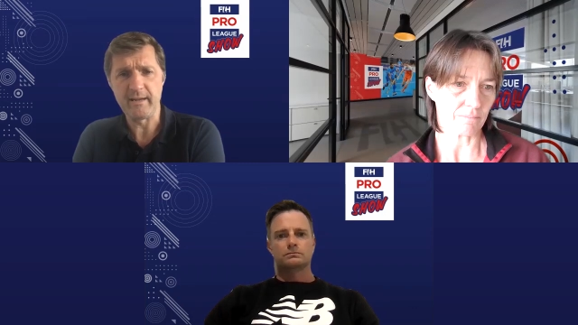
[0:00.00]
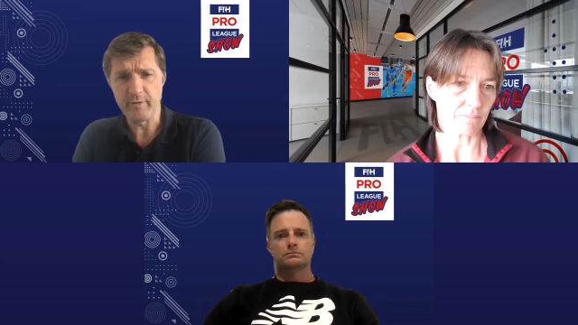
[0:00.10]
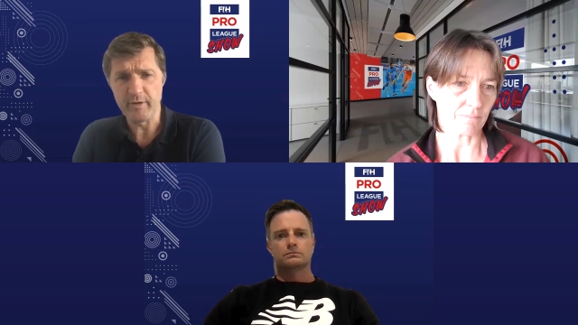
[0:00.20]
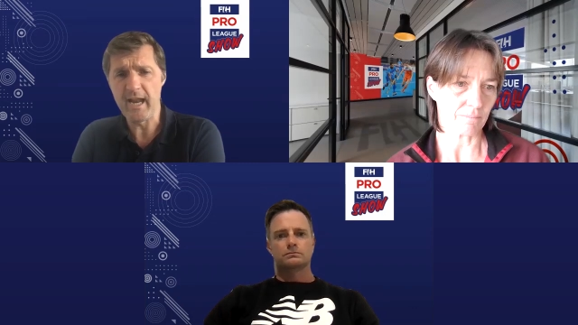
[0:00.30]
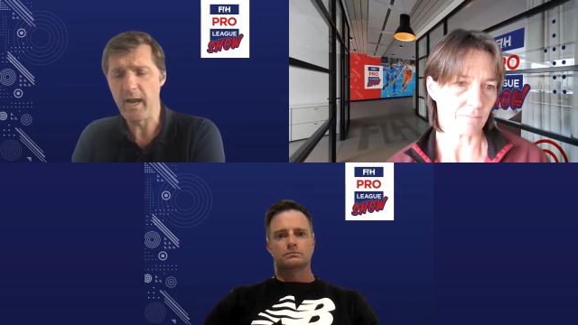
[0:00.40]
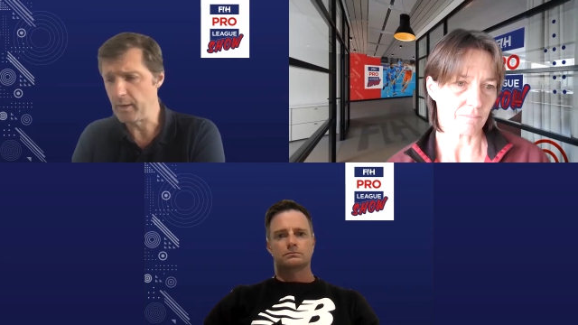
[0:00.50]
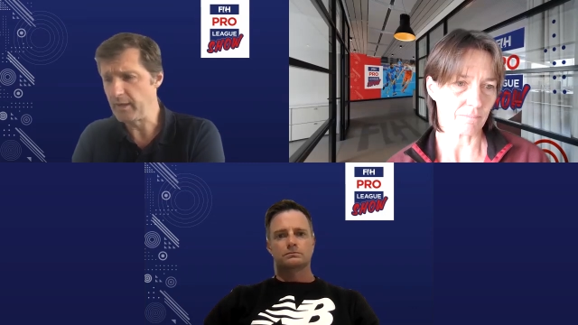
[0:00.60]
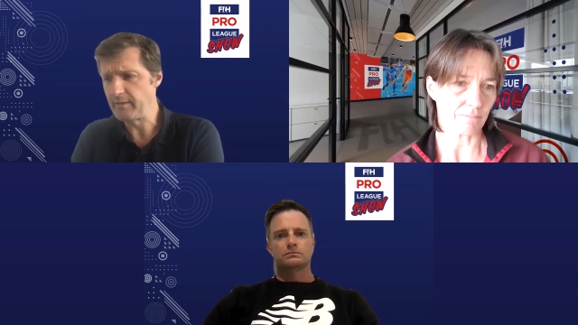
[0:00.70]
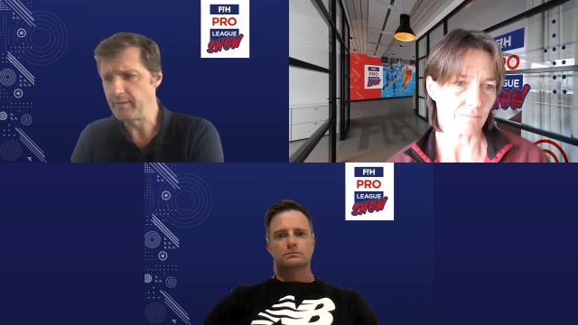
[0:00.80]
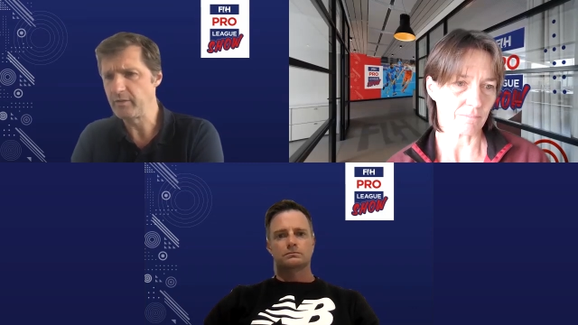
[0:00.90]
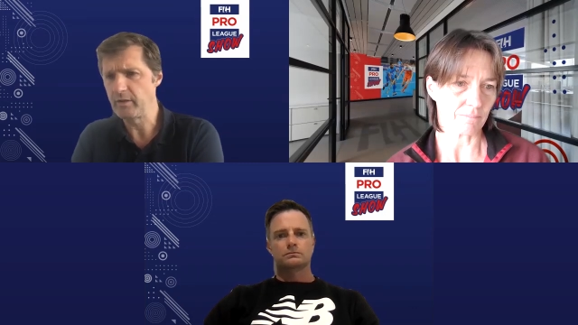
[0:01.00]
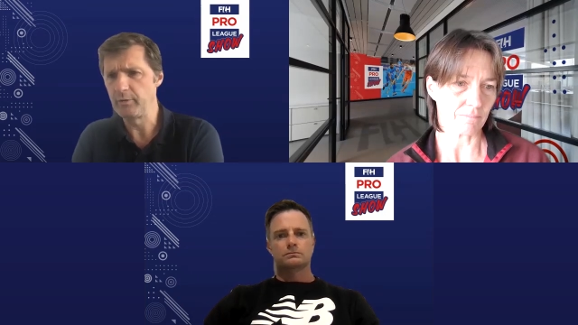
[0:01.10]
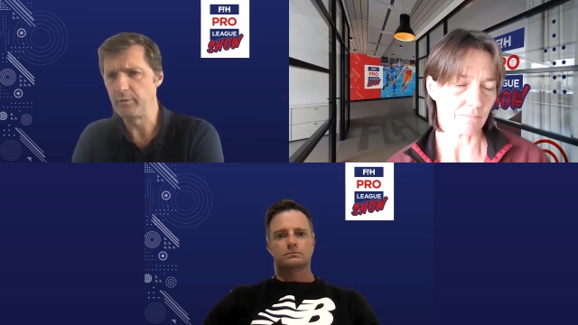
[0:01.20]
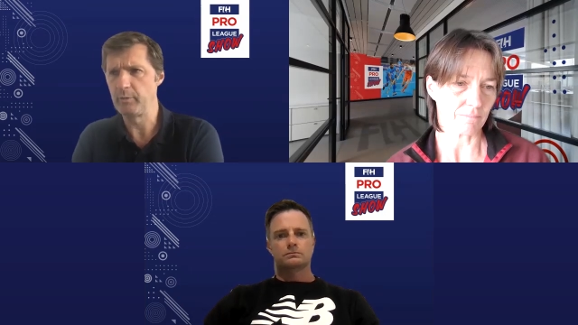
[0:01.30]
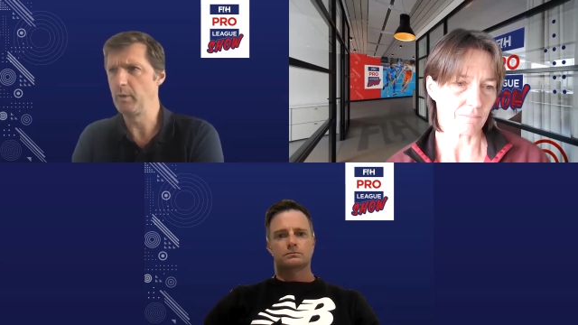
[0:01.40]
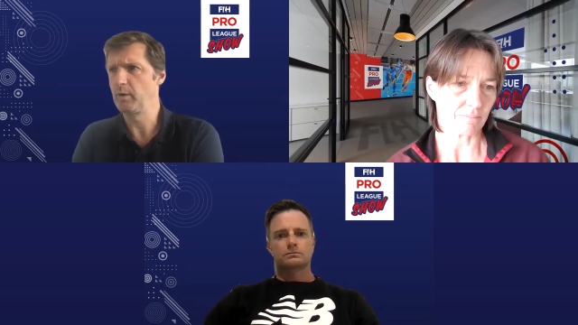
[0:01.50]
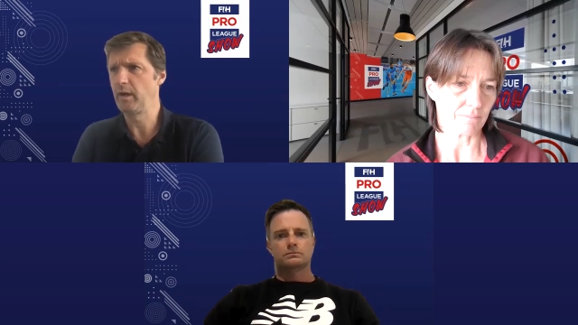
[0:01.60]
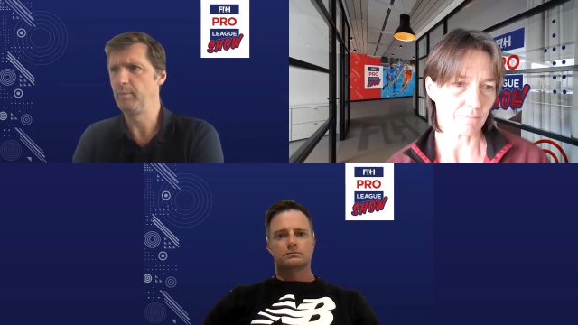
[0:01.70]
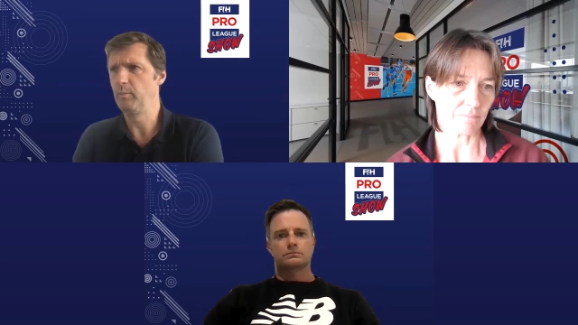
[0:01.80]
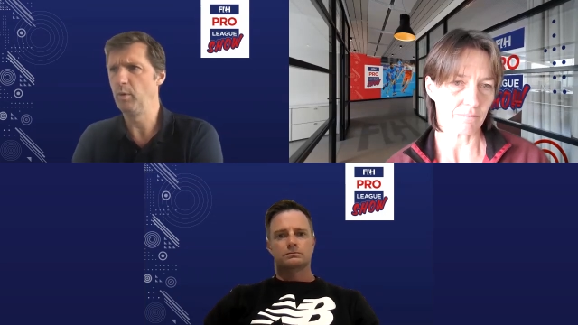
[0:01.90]
Speaker 1: even now getting this close to the World
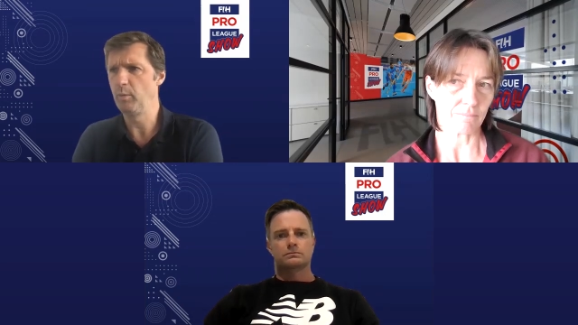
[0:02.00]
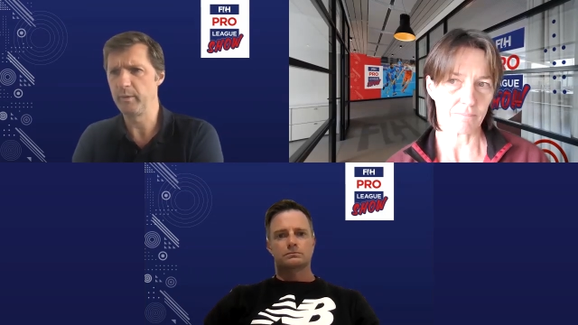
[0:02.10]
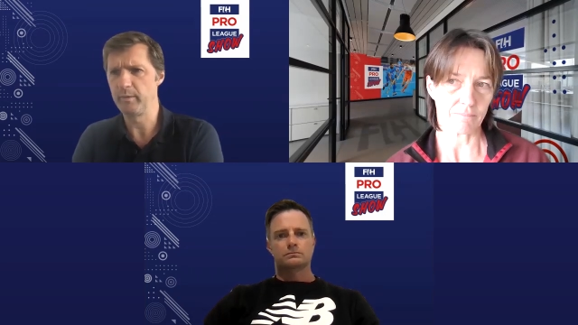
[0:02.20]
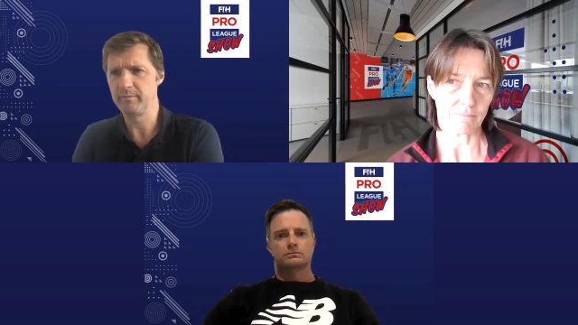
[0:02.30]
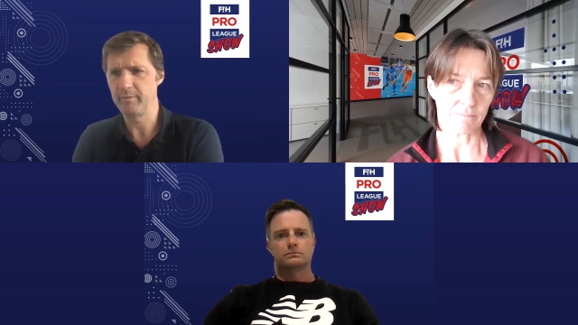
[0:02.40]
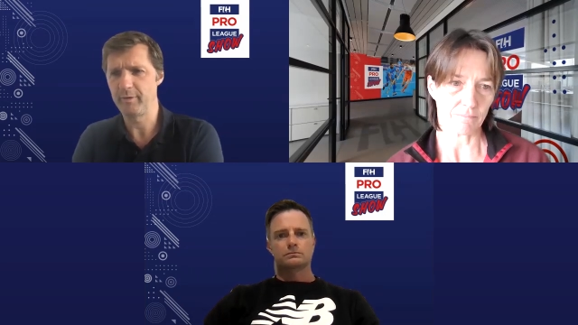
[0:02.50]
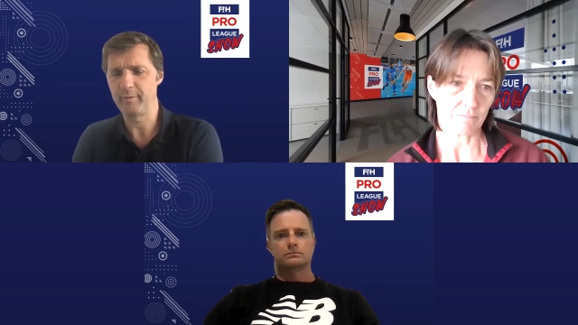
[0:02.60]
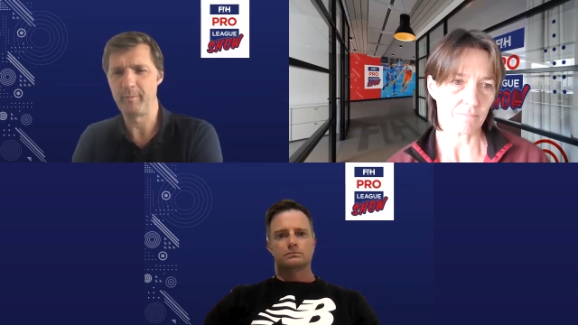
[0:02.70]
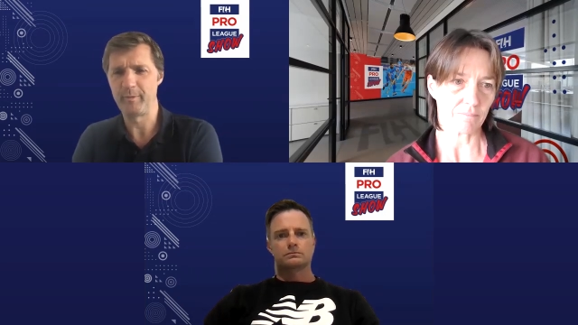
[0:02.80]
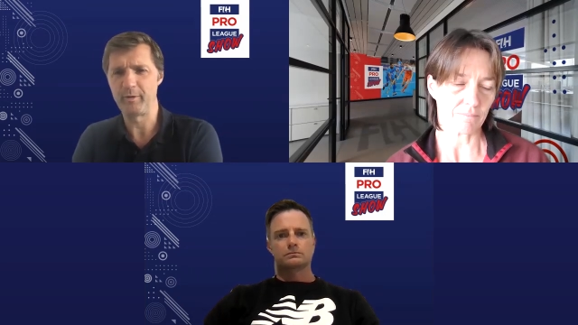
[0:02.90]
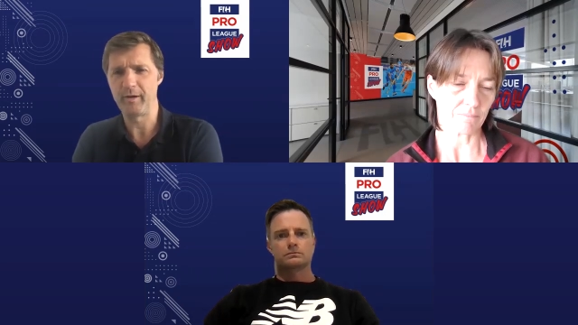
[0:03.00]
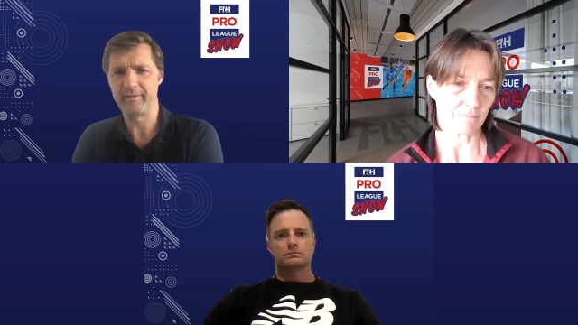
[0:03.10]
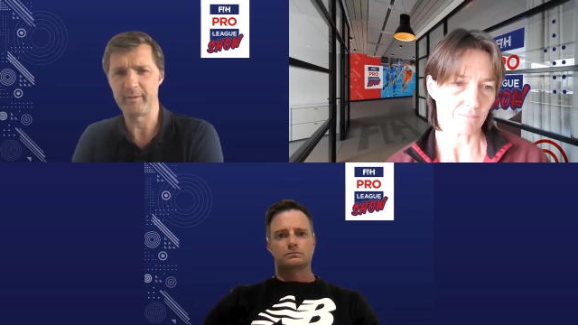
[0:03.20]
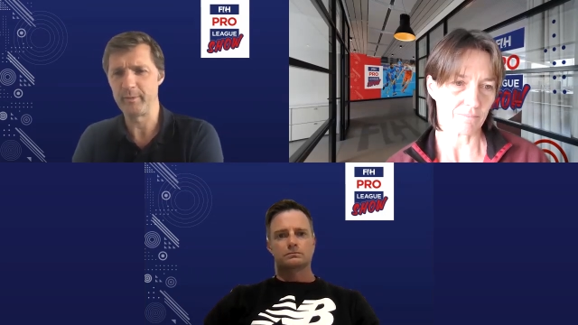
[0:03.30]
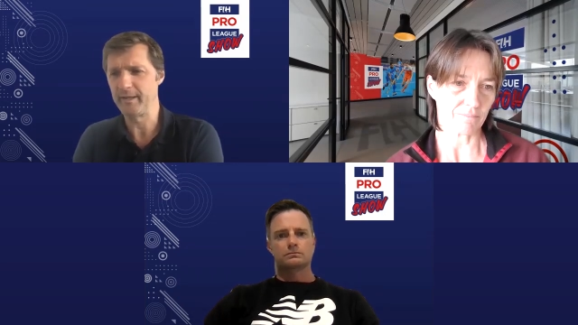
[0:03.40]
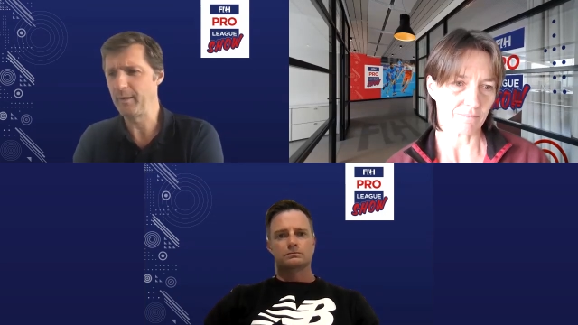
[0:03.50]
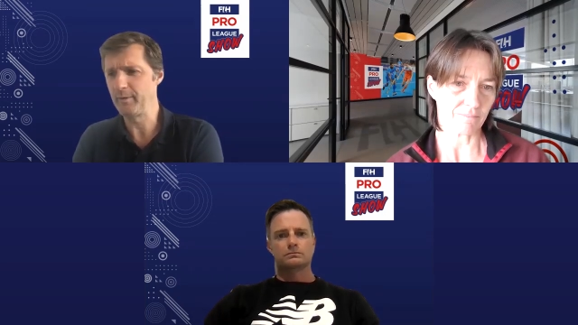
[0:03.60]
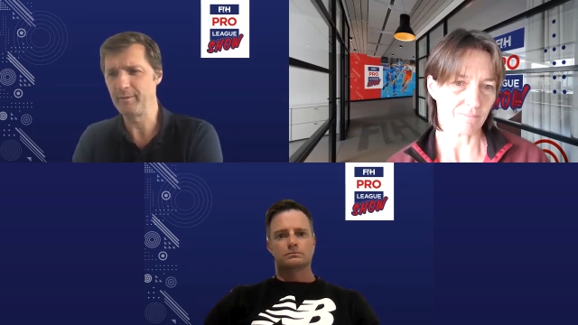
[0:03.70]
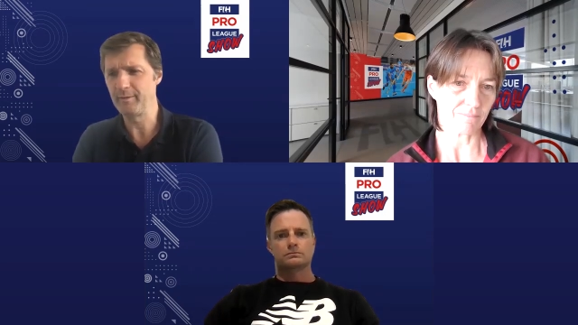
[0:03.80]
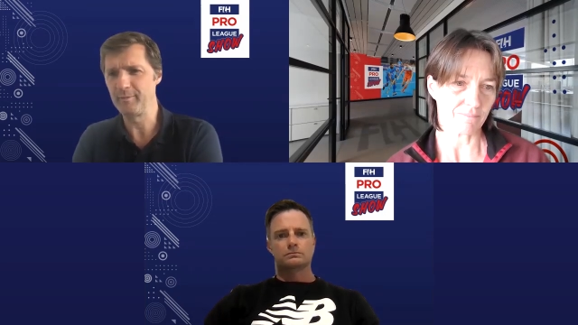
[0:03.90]
Cup, and if I remember the graphic, we're now at